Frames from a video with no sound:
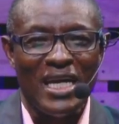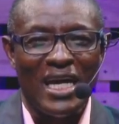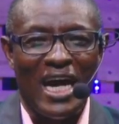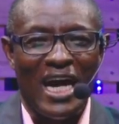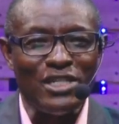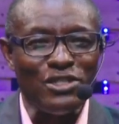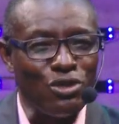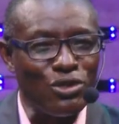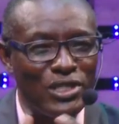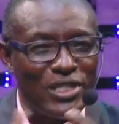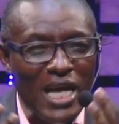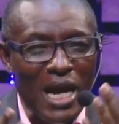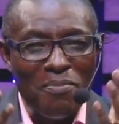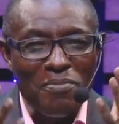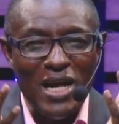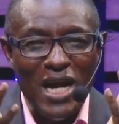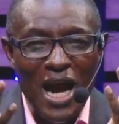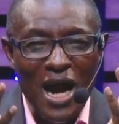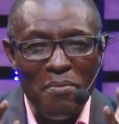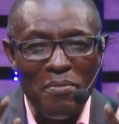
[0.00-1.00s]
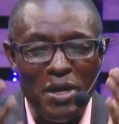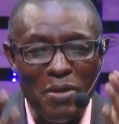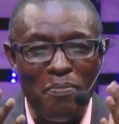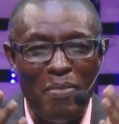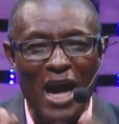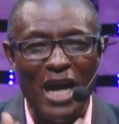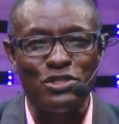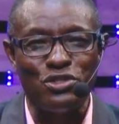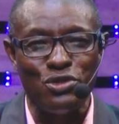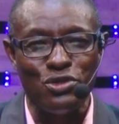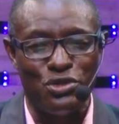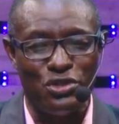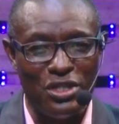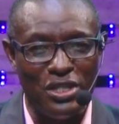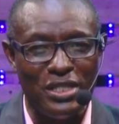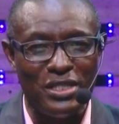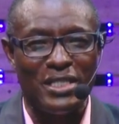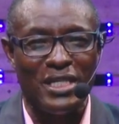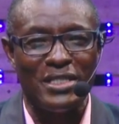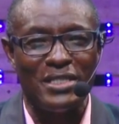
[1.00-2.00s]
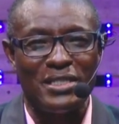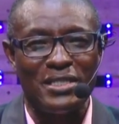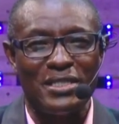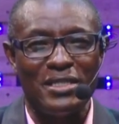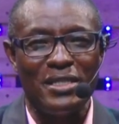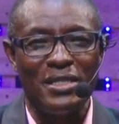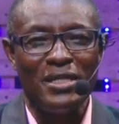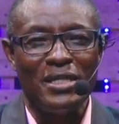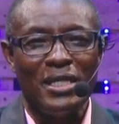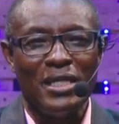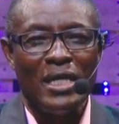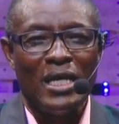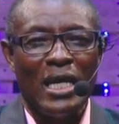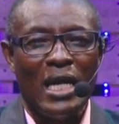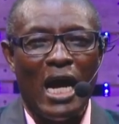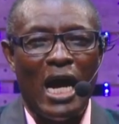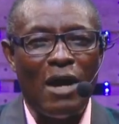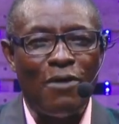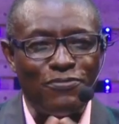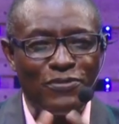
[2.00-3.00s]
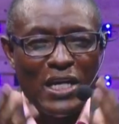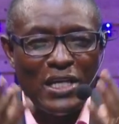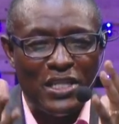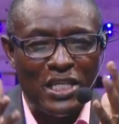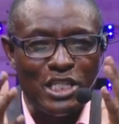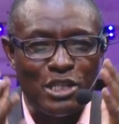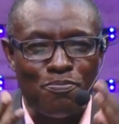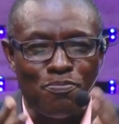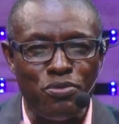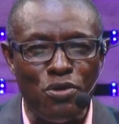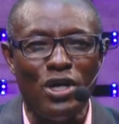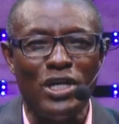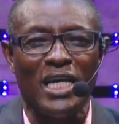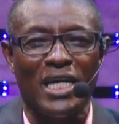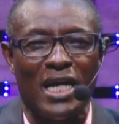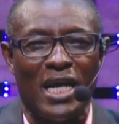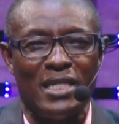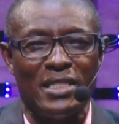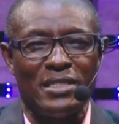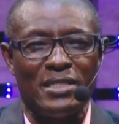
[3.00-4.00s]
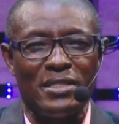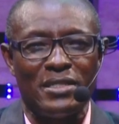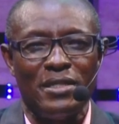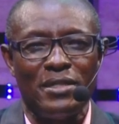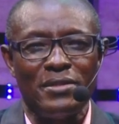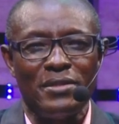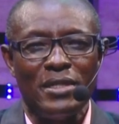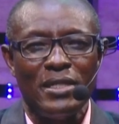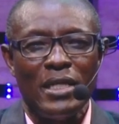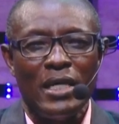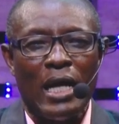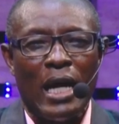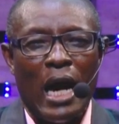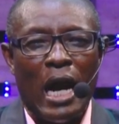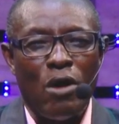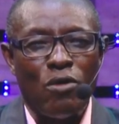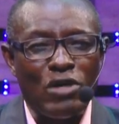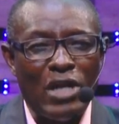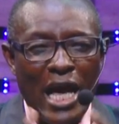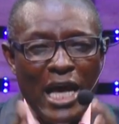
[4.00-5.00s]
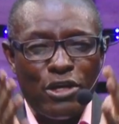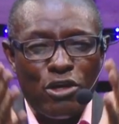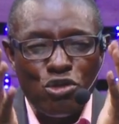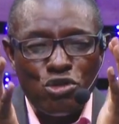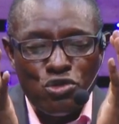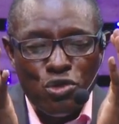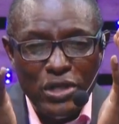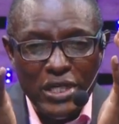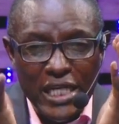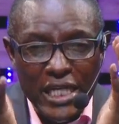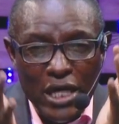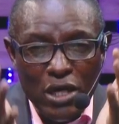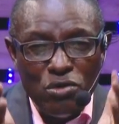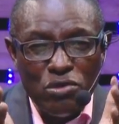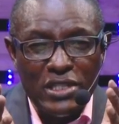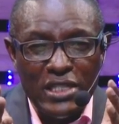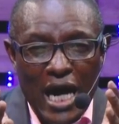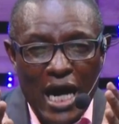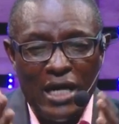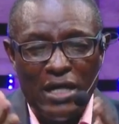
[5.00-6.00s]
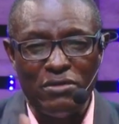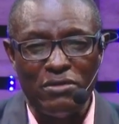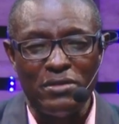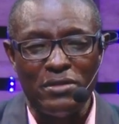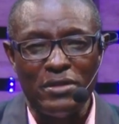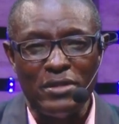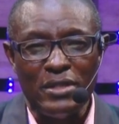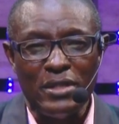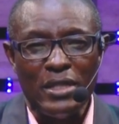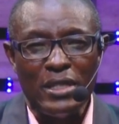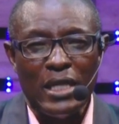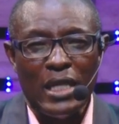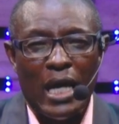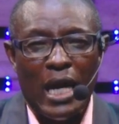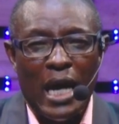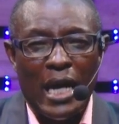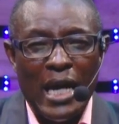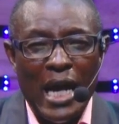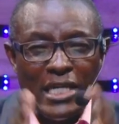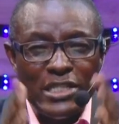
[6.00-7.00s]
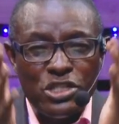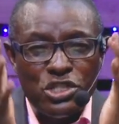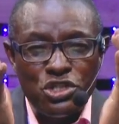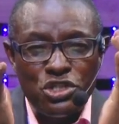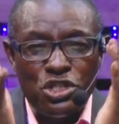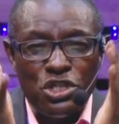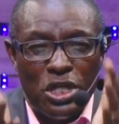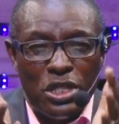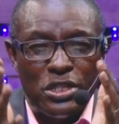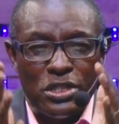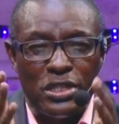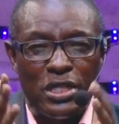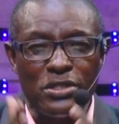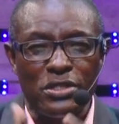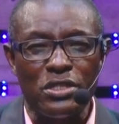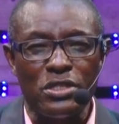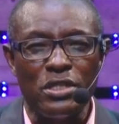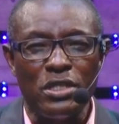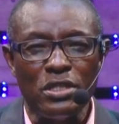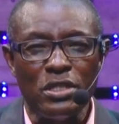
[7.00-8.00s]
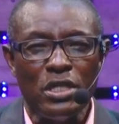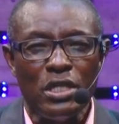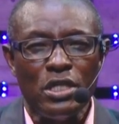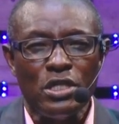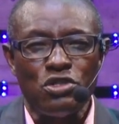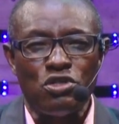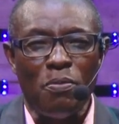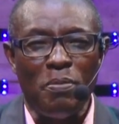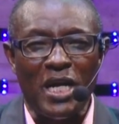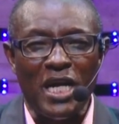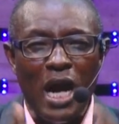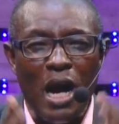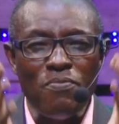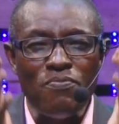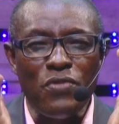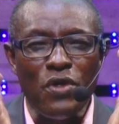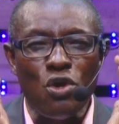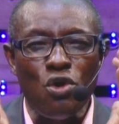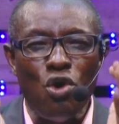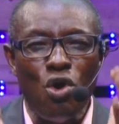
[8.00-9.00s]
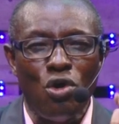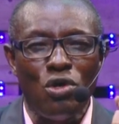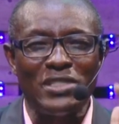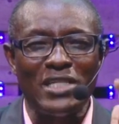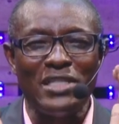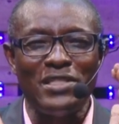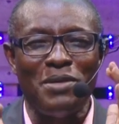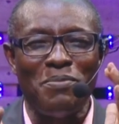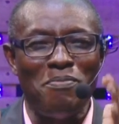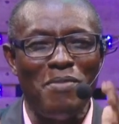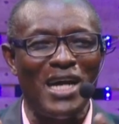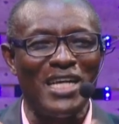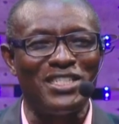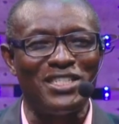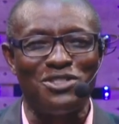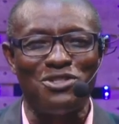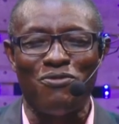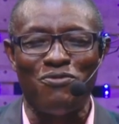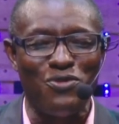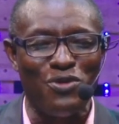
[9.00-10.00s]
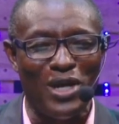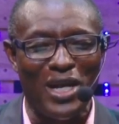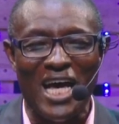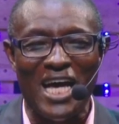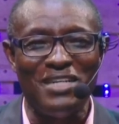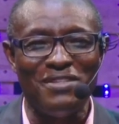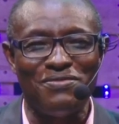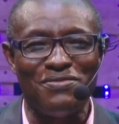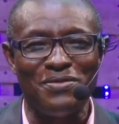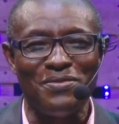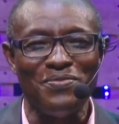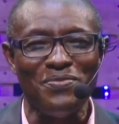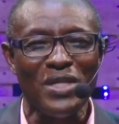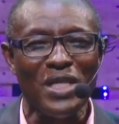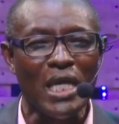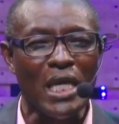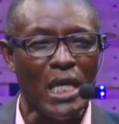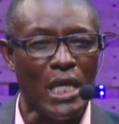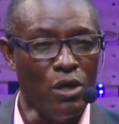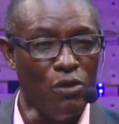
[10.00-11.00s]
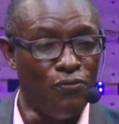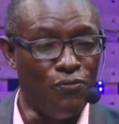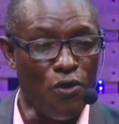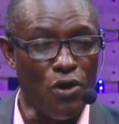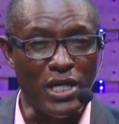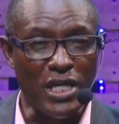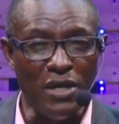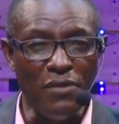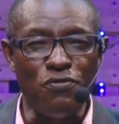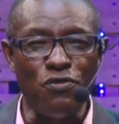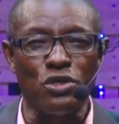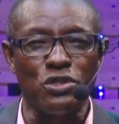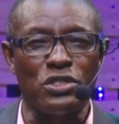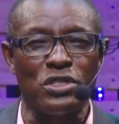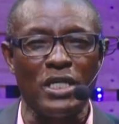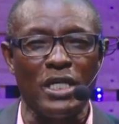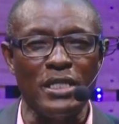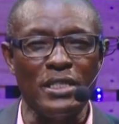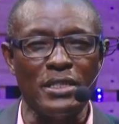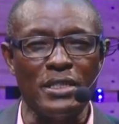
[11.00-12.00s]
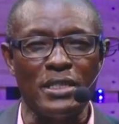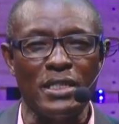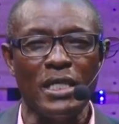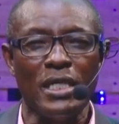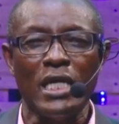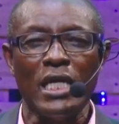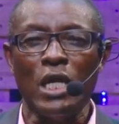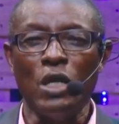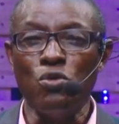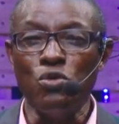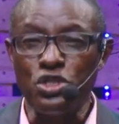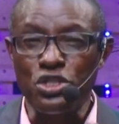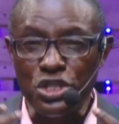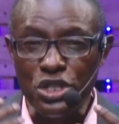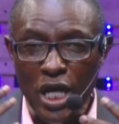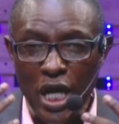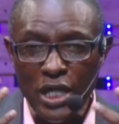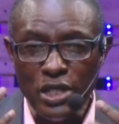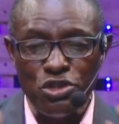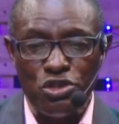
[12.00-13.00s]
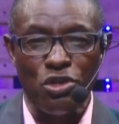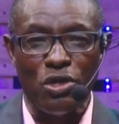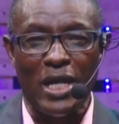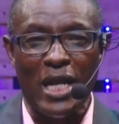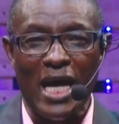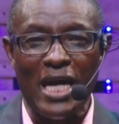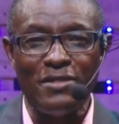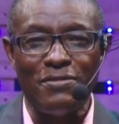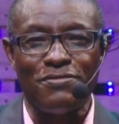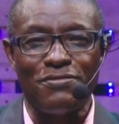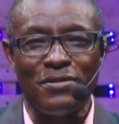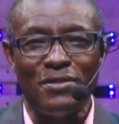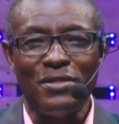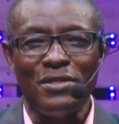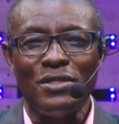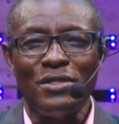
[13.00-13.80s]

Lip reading: and you say, I'm coming back to Jesus, after this broadcast, I would like you to kneel down and ask Jesus to become the Lord and the Master of your life. He'll forgive your sins. He will change your life.